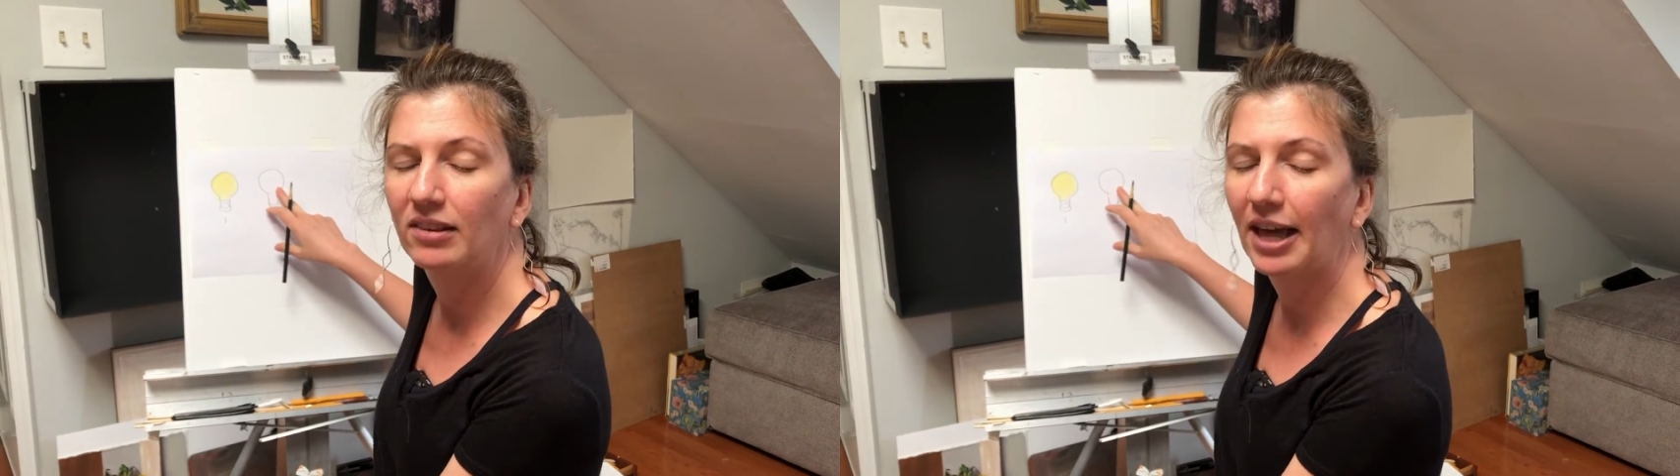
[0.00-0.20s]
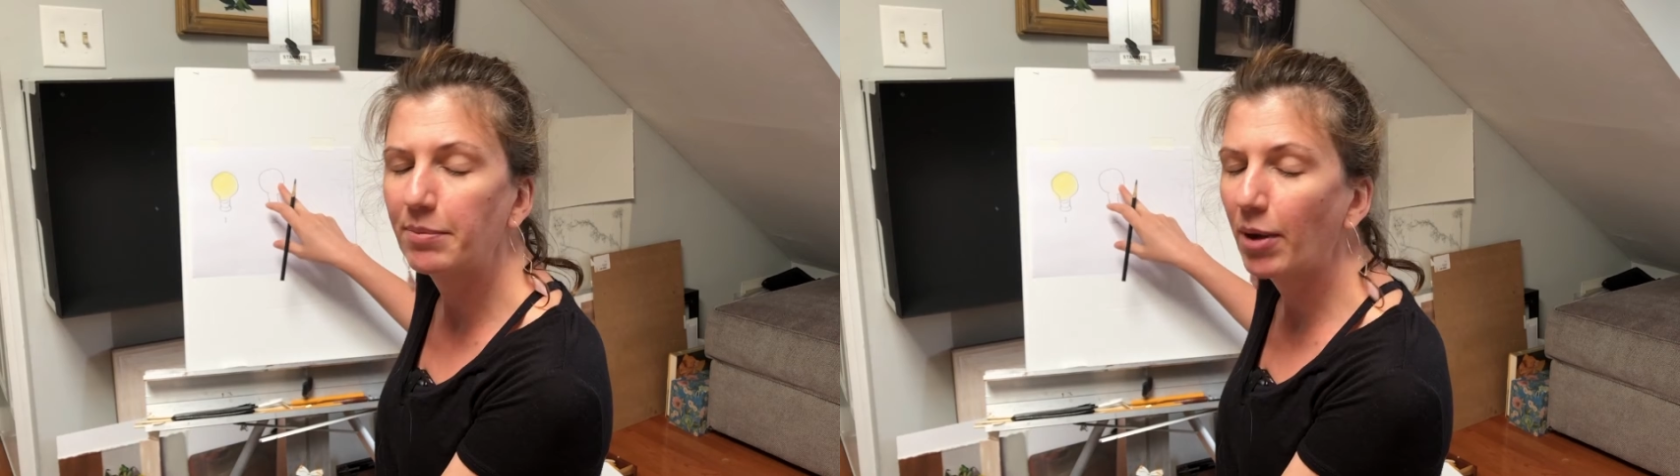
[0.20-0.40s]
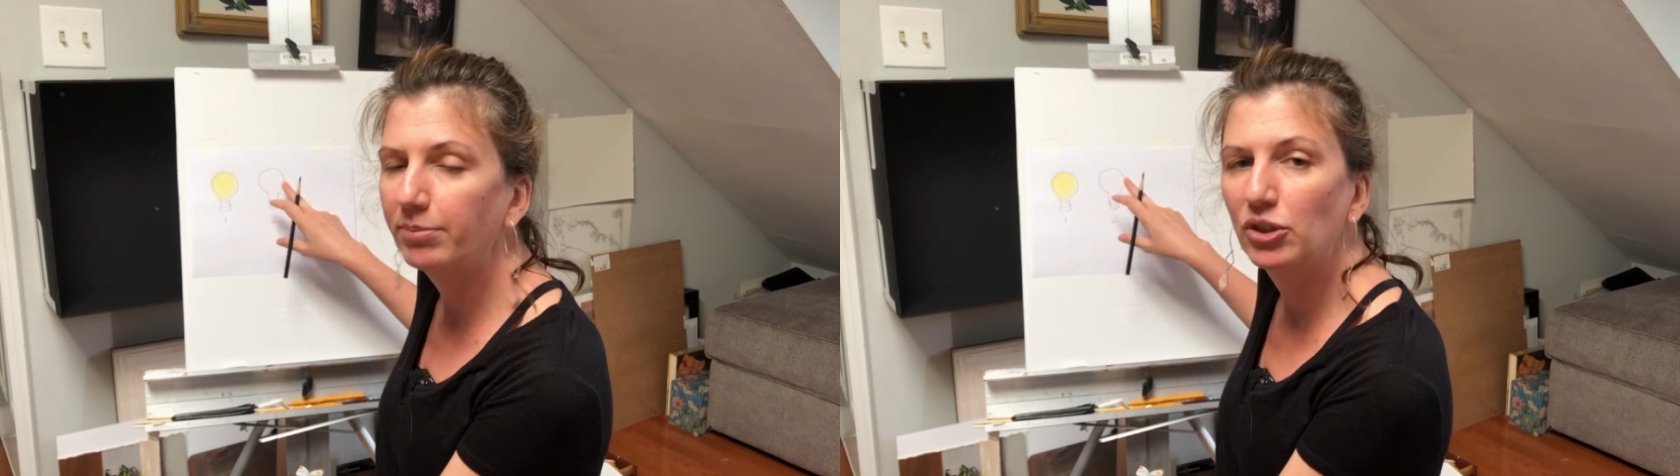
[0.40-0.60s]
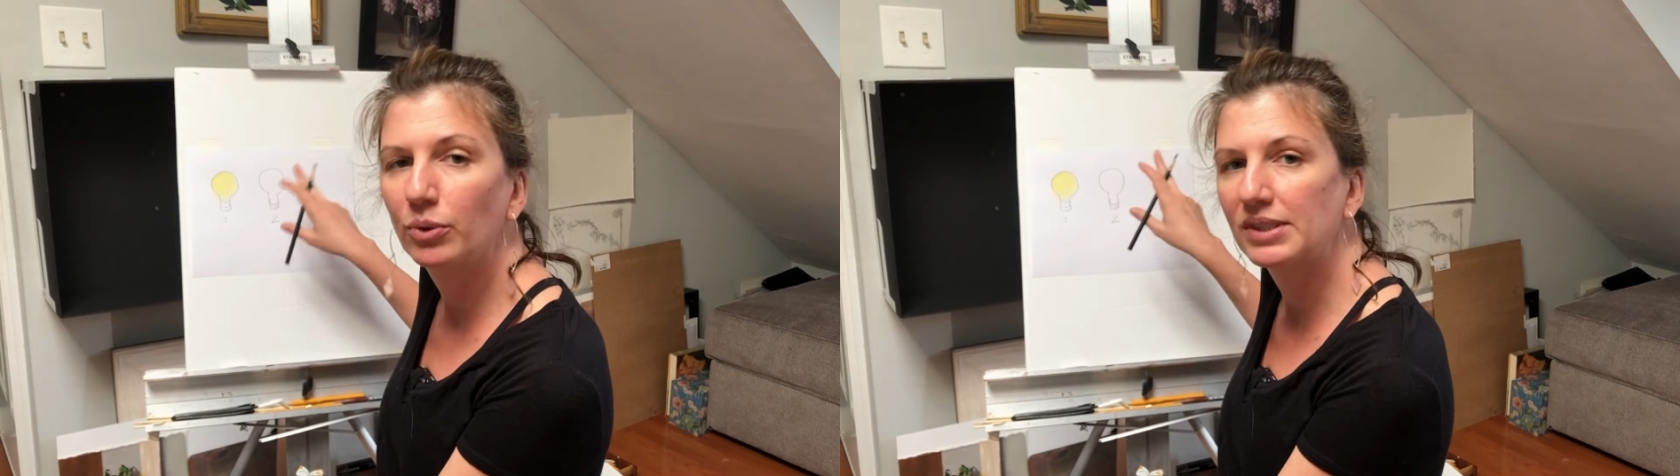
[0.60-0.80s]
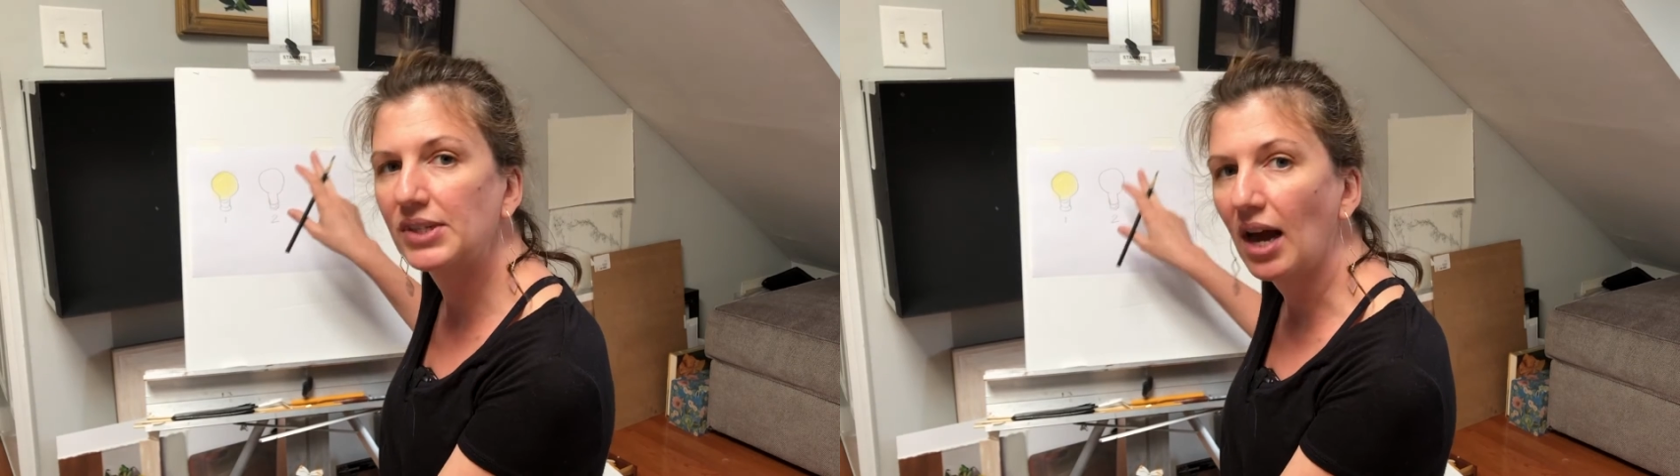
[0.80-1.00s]
Light bulb 2
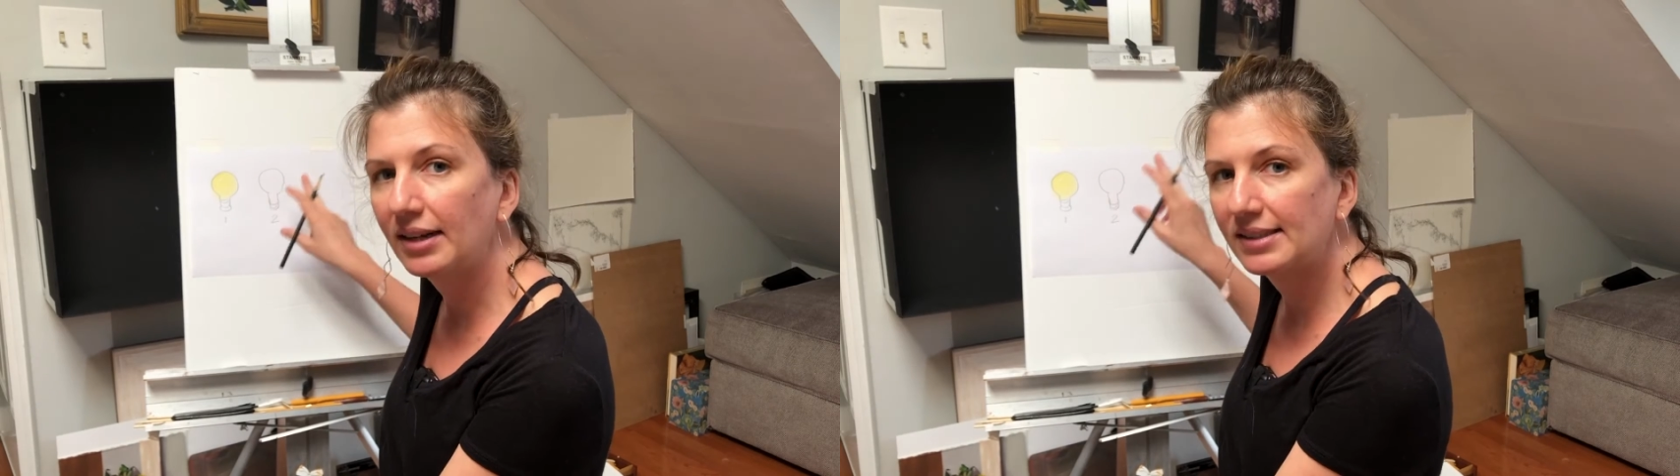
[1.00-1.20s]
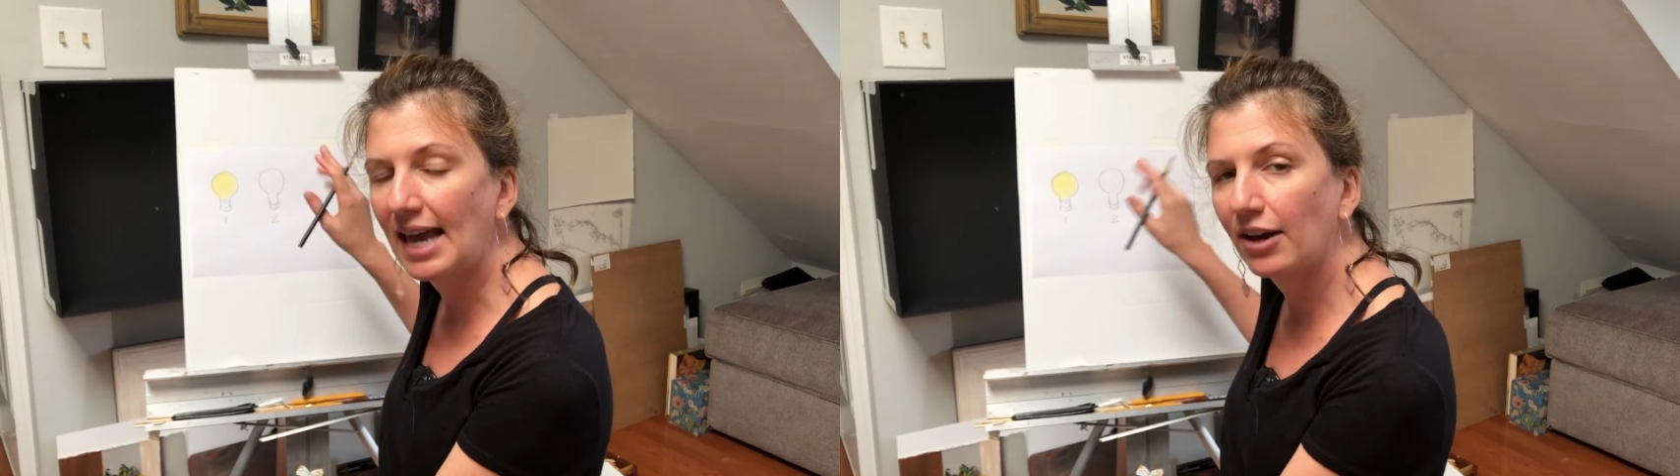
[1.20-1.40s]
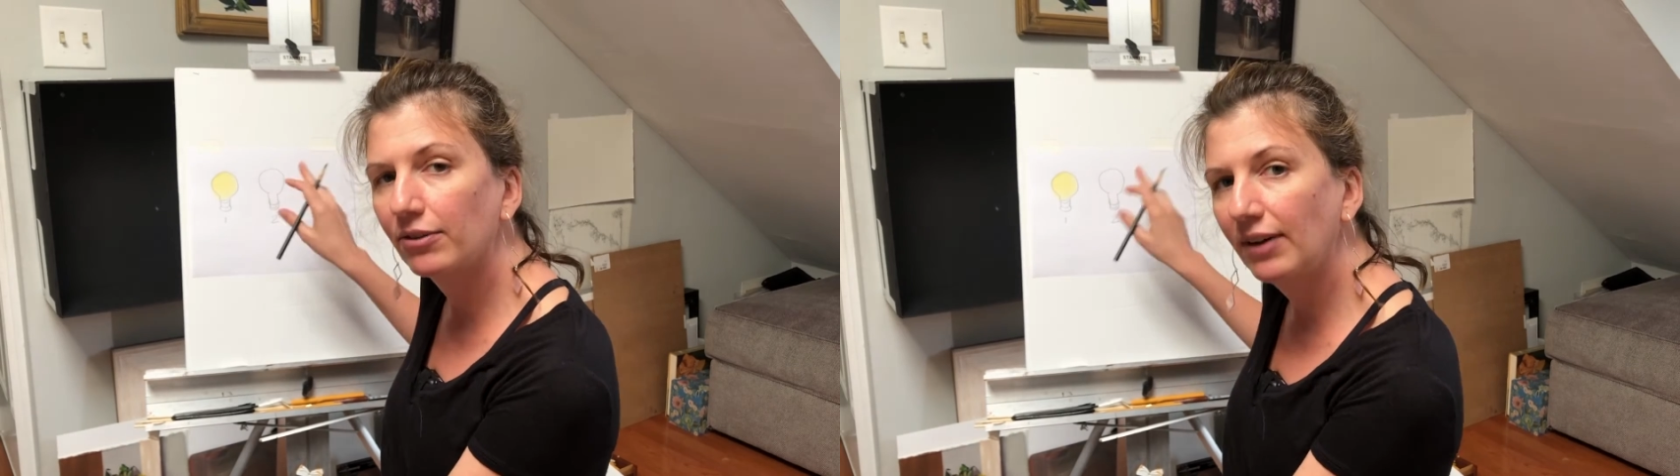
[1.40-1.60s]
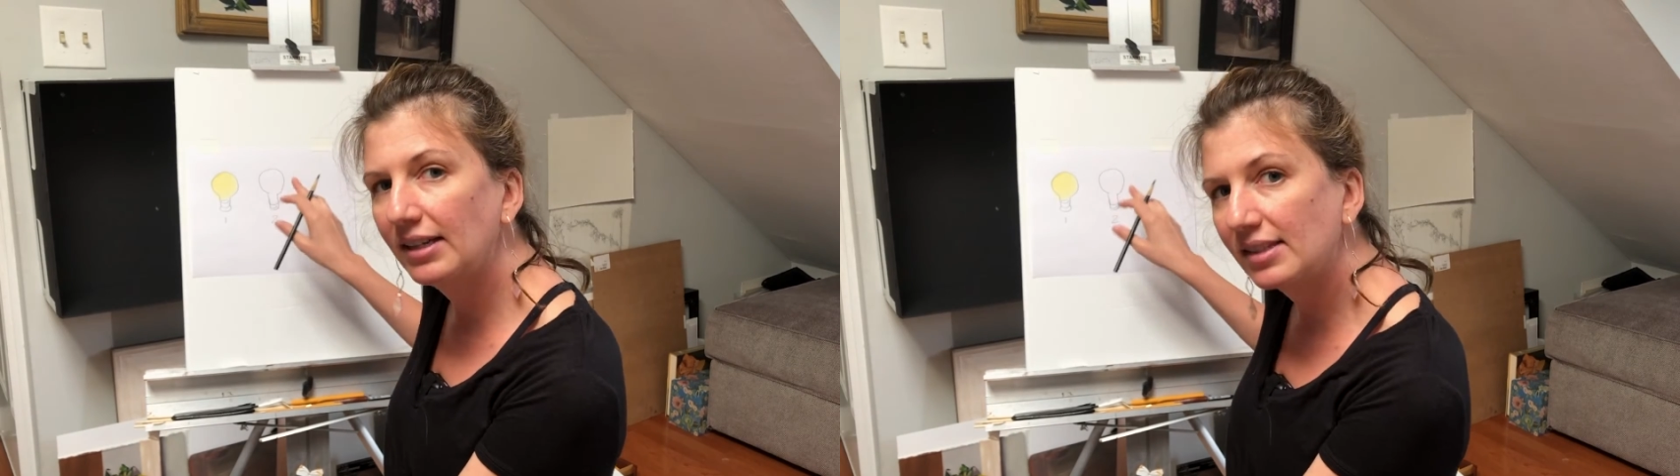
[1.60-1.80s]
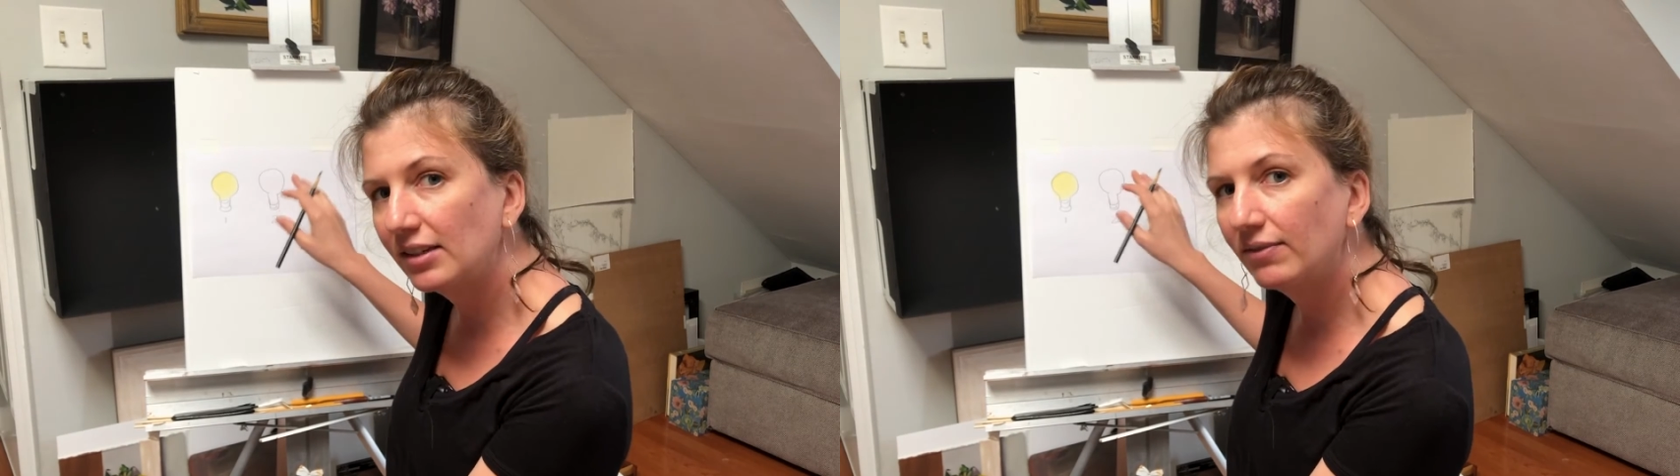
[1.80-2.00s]
is not sacrificing